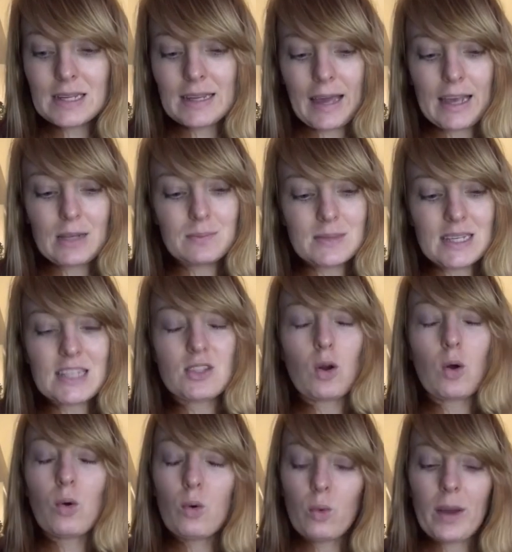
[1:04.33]
games is
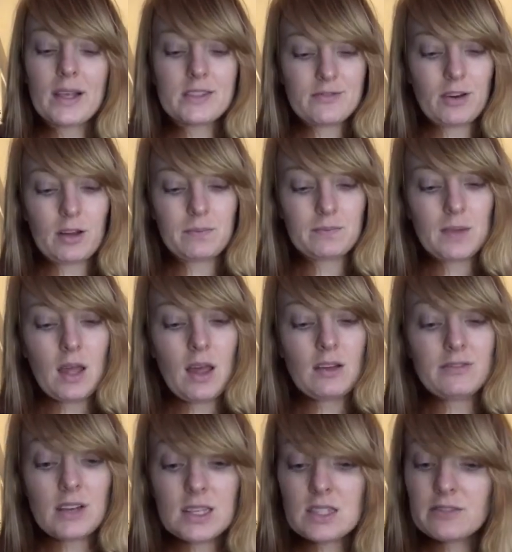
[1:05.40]
always fun.
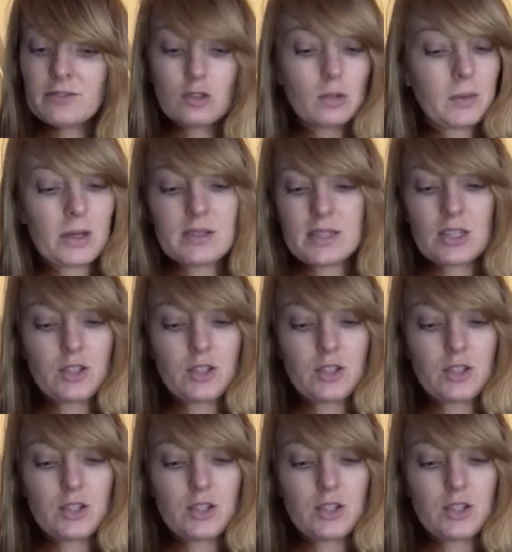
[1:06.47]
First and foremost,